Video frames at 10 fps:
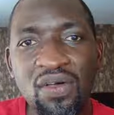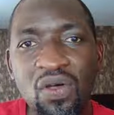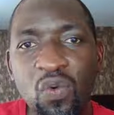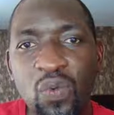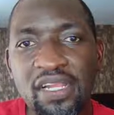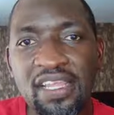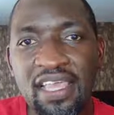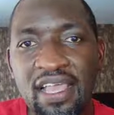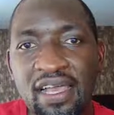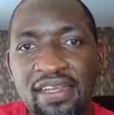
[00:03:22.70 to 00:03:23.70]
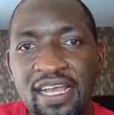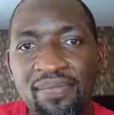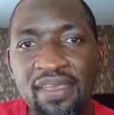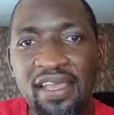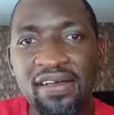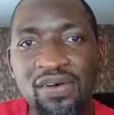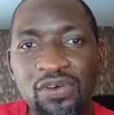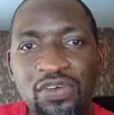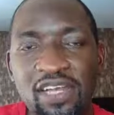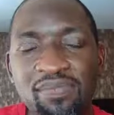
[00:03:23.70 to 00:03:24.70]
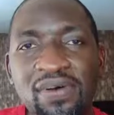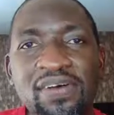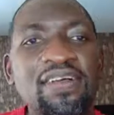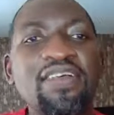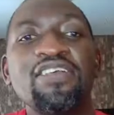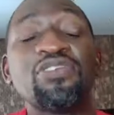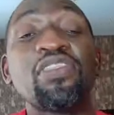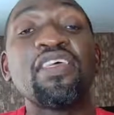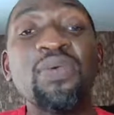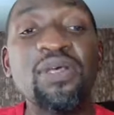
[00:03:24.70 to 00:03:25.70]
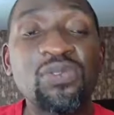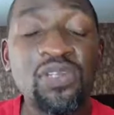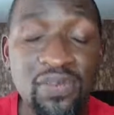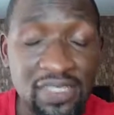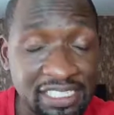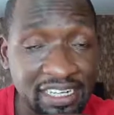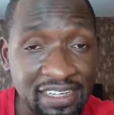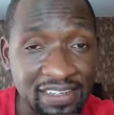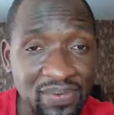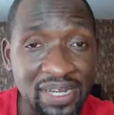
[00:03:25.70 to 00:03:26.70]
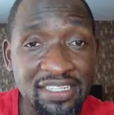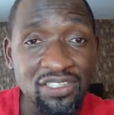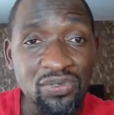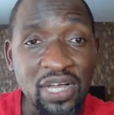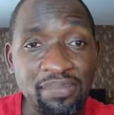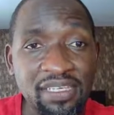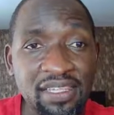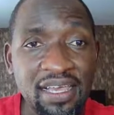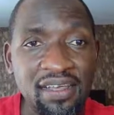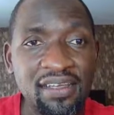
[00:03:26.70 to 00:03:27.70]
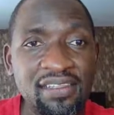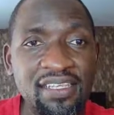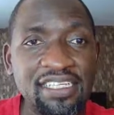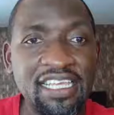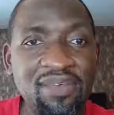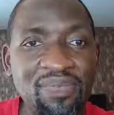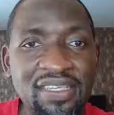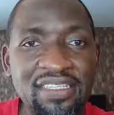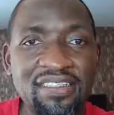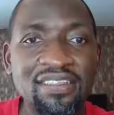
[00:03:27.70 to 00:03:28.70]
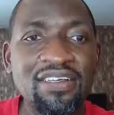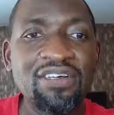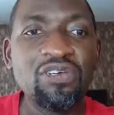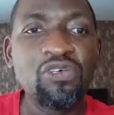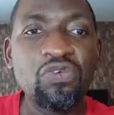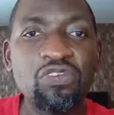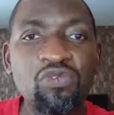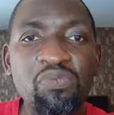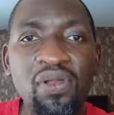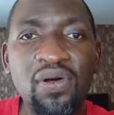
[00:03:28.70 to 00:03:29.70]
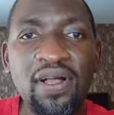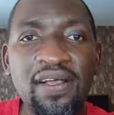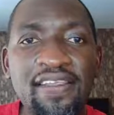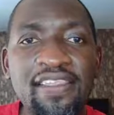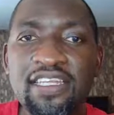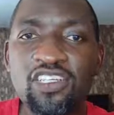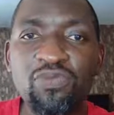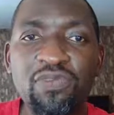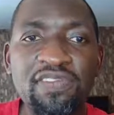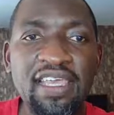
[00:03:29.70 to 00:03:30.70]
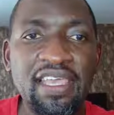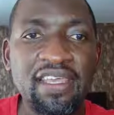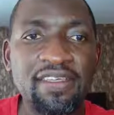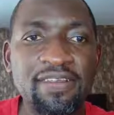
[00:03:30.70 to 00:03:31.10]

One, the king can come here, or you can block. So three ways to deal with check. One is to capture the checking piece. Two is to block. Three is to move the king.